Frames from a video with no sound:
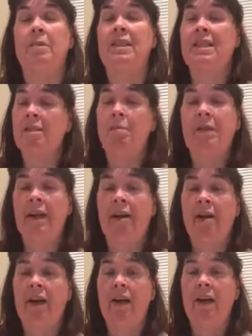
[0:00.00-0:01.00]

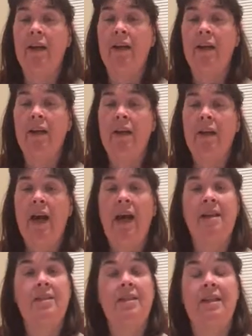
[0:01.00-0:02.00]
disciplinary,
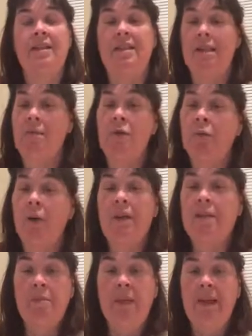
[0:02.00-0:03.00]
as they seem to
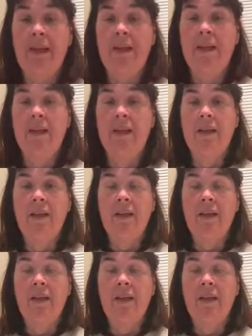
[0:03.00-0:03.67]
want to be,